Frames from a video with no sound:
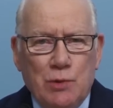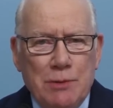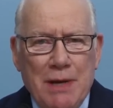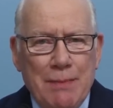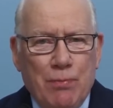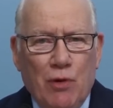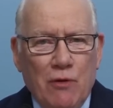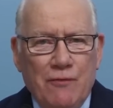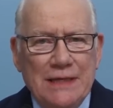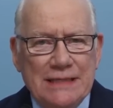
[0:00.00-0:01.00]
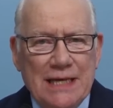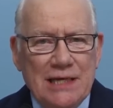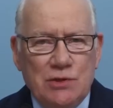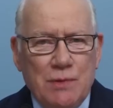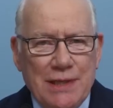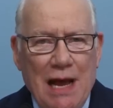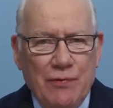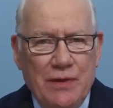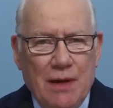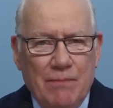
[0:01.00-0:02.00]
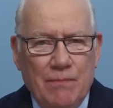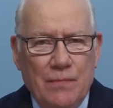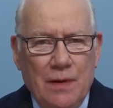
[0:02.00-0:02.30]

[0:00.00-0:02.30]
would have made perfect sense without them.